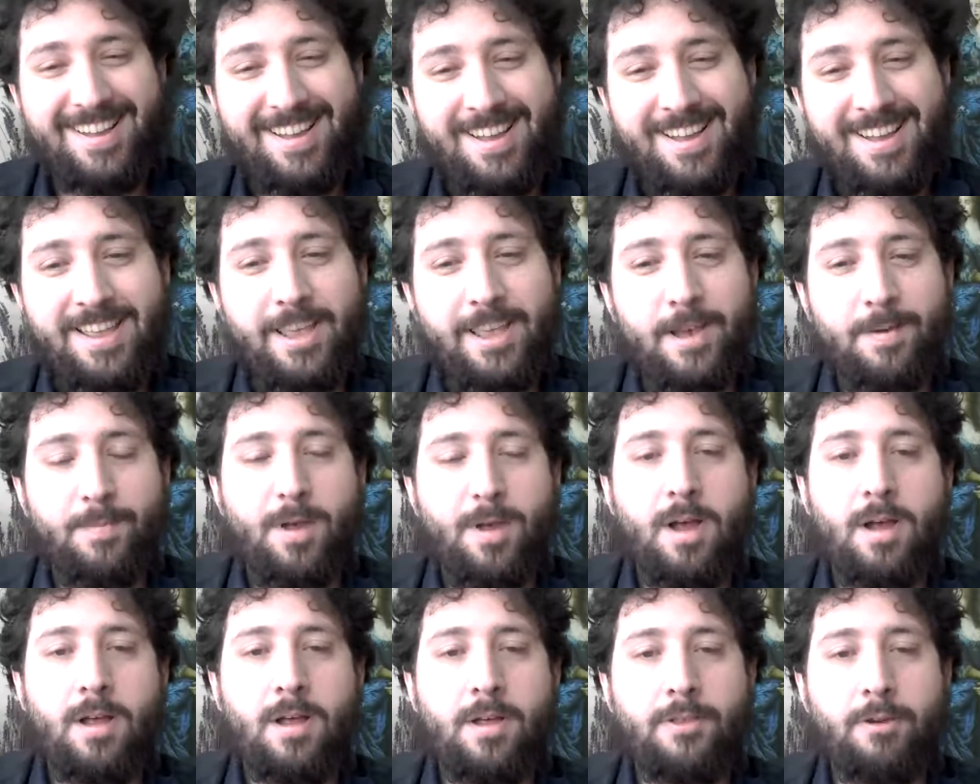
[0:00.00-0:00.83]
Yep.
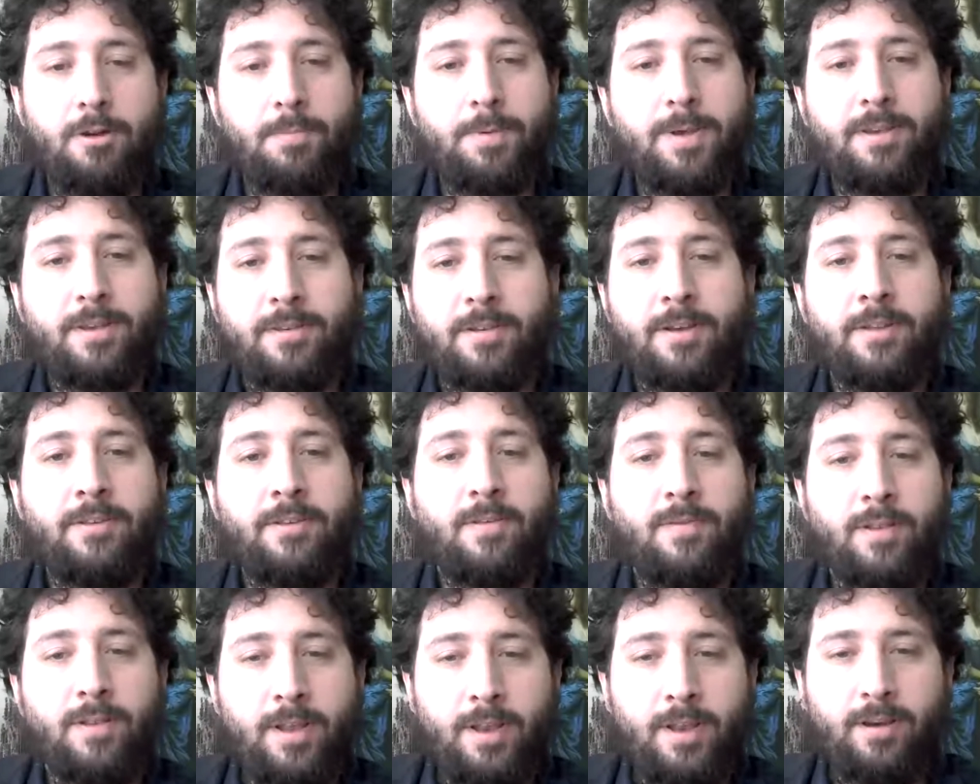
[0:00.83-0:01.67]
There'll be tons
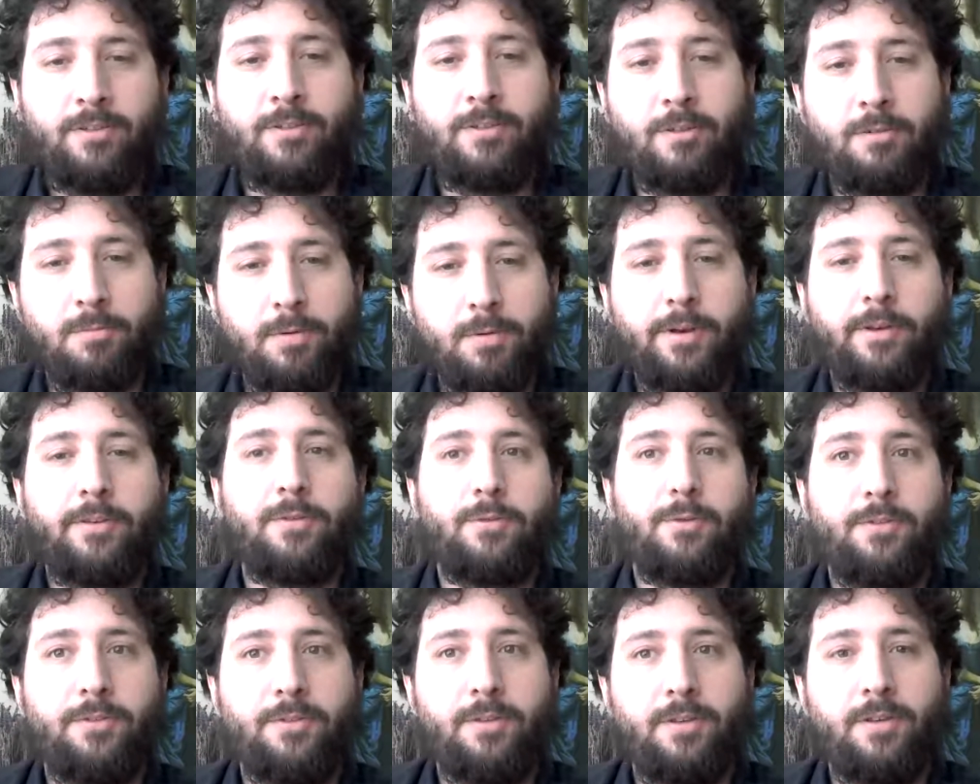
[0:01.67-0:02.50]
of links to
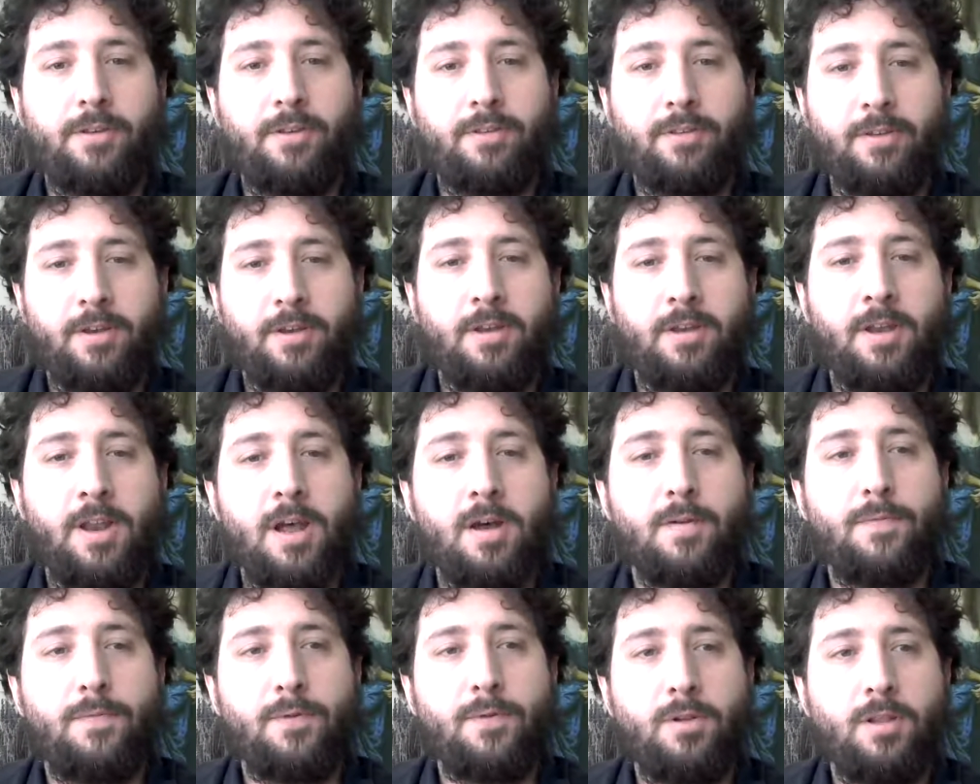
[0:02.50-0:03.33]
resources and
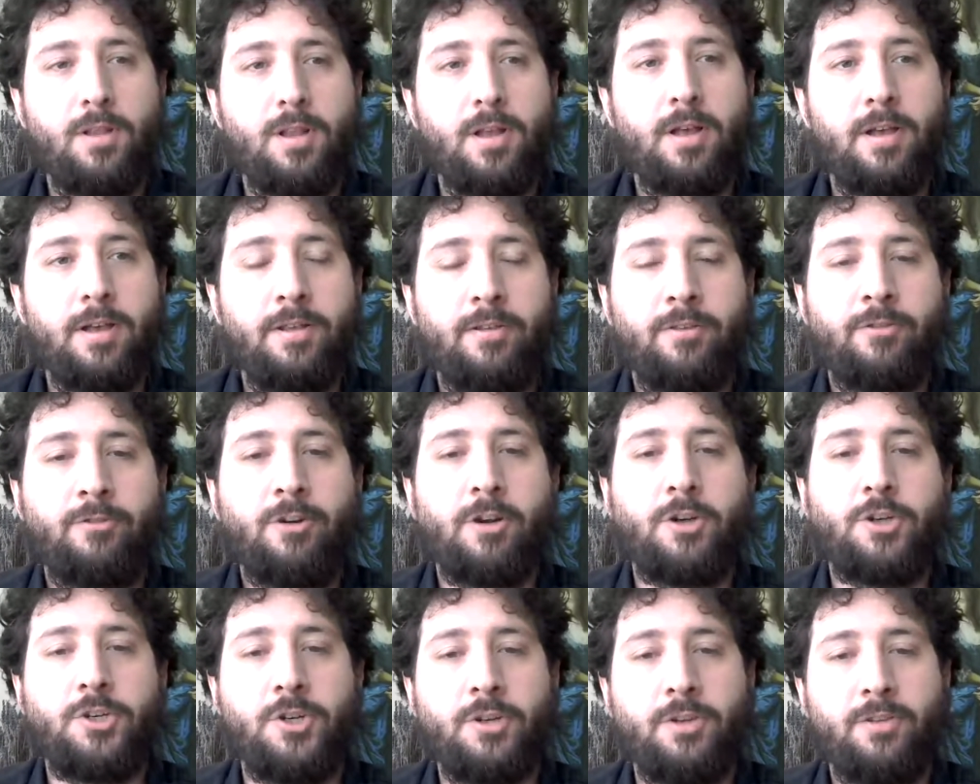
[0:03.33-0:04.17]
helpful
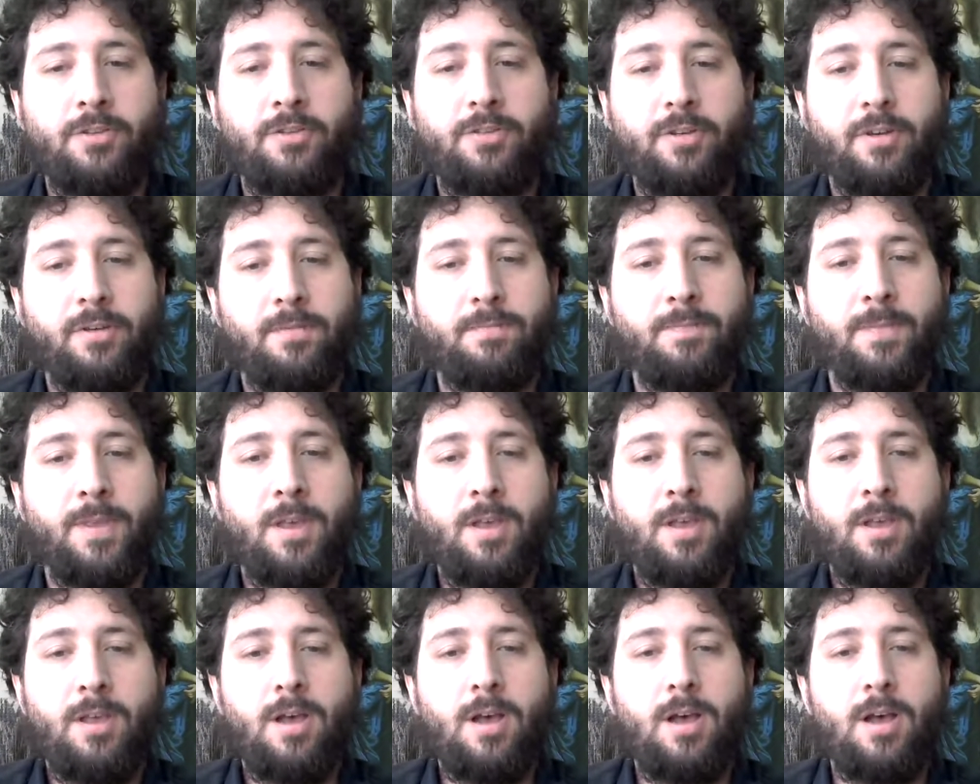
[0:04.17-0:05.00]
instructions, and
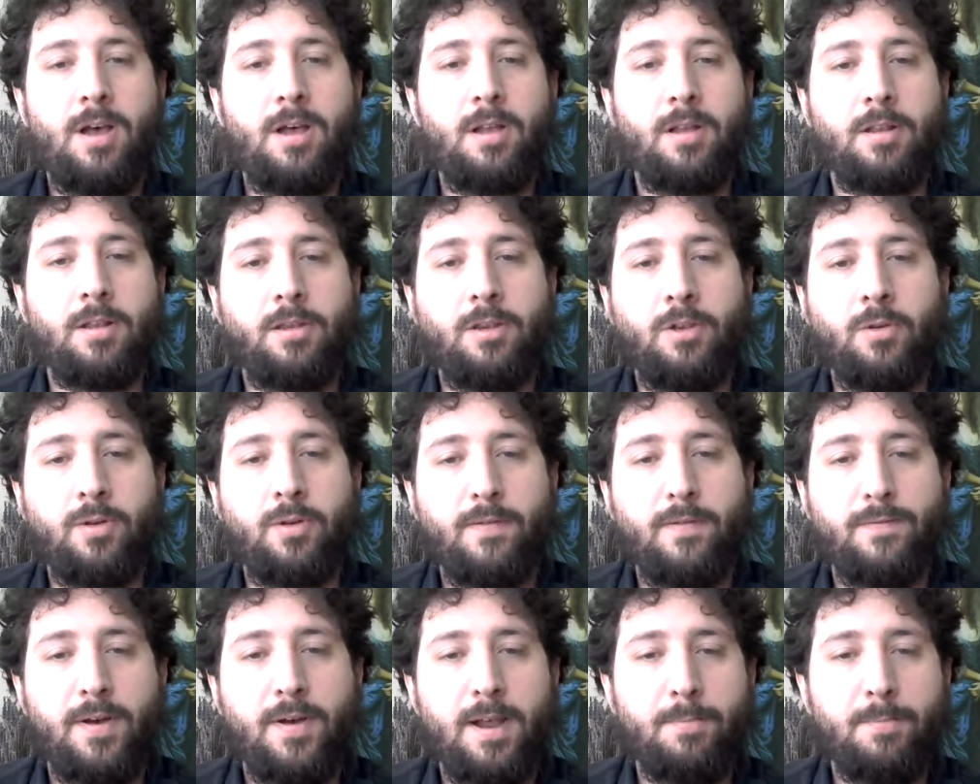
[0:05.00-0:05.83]
you
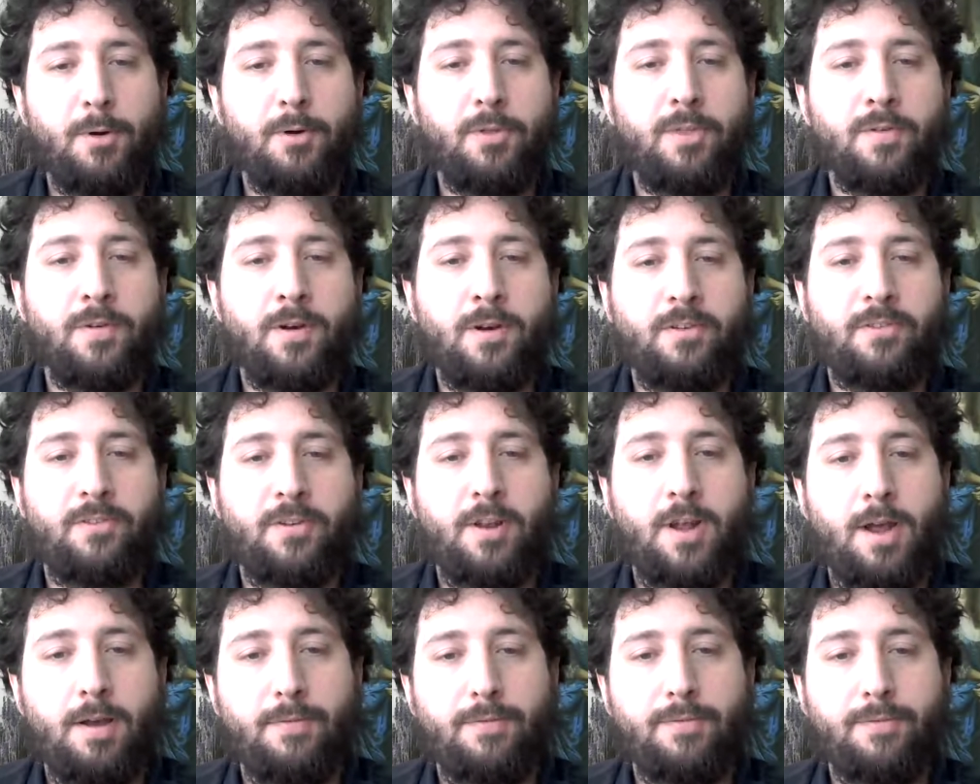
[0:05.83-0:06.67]
can find both of our
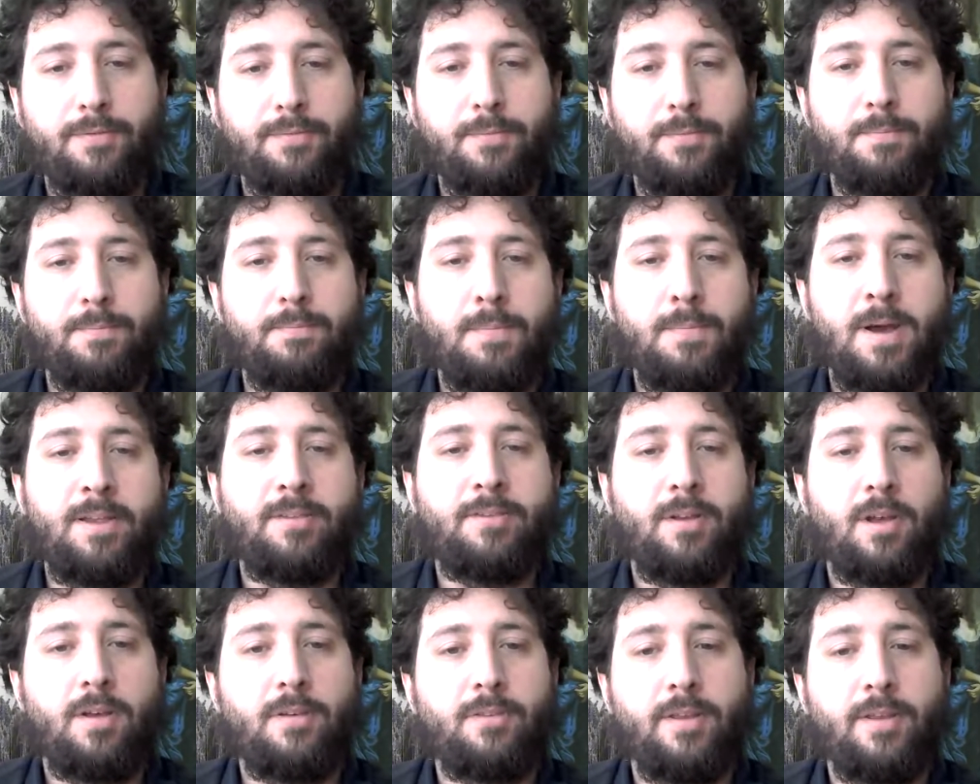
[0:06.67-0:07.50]
stuff. My
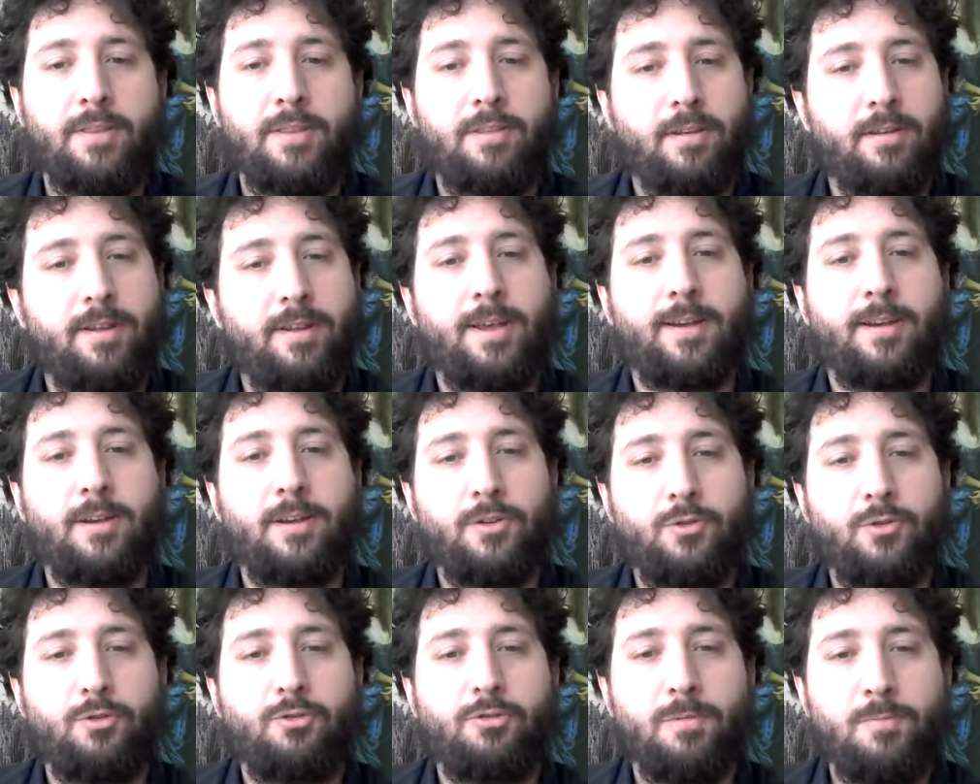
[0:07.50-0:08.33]
stuff's at the
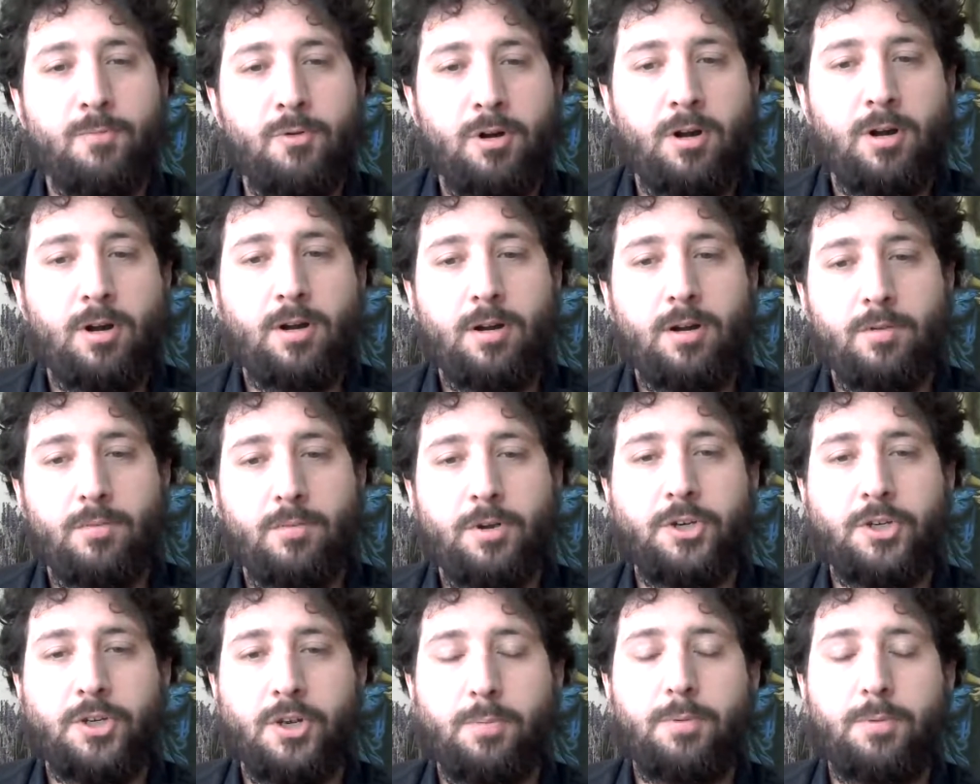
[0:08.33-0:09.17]
Technical Grimoire,
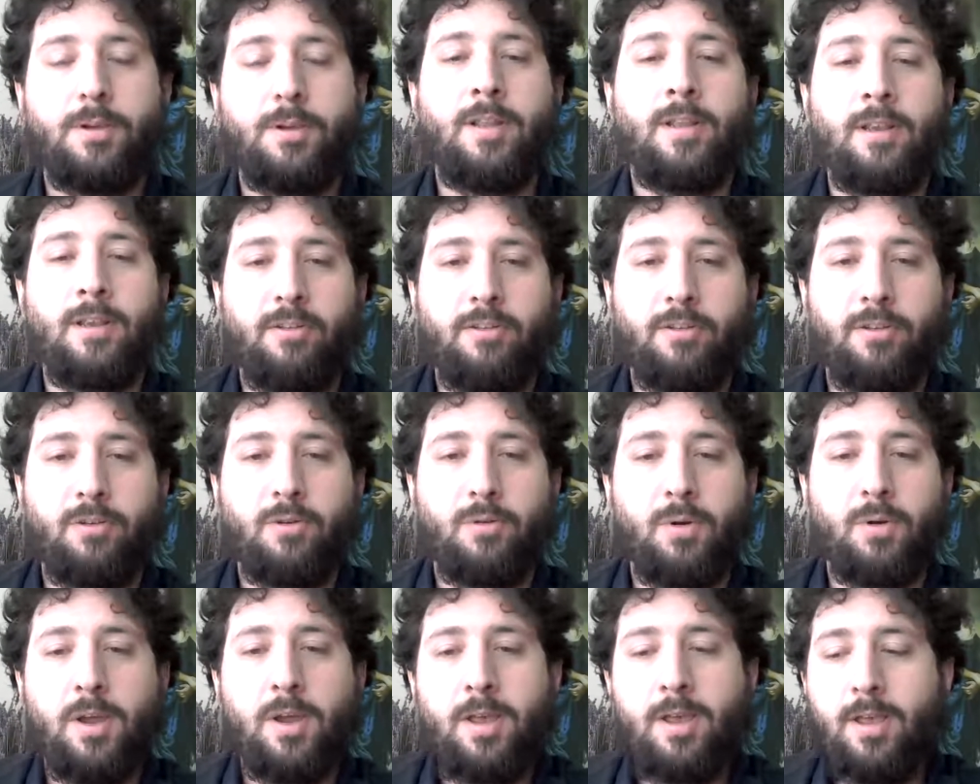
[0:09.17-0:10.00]
which I'll put links
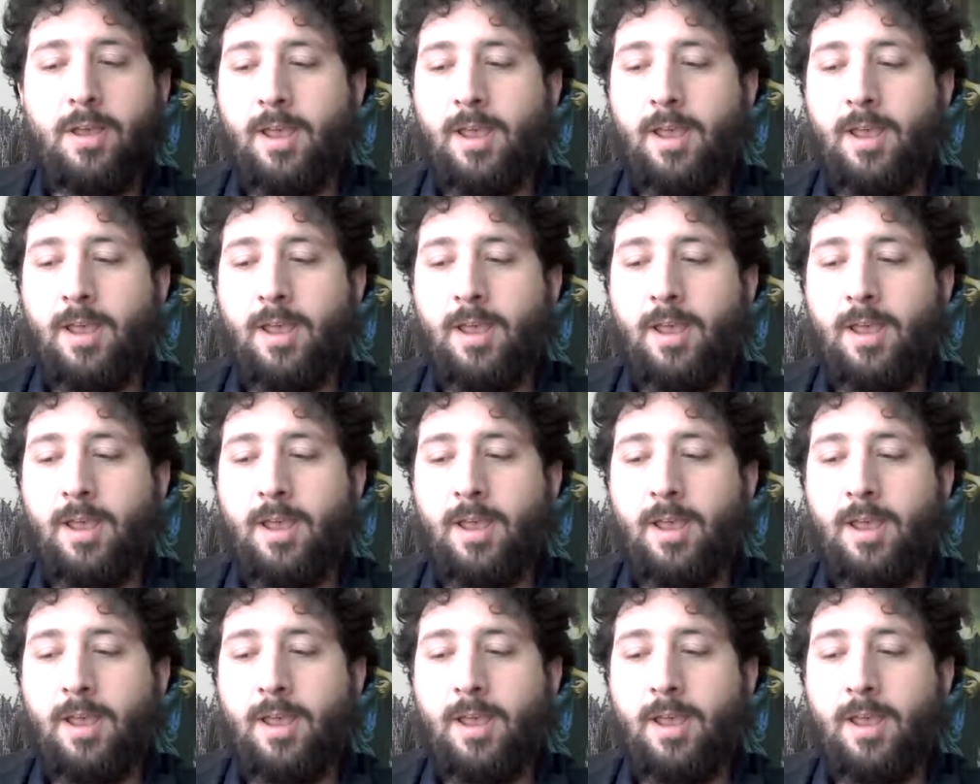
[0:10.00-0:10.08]
to.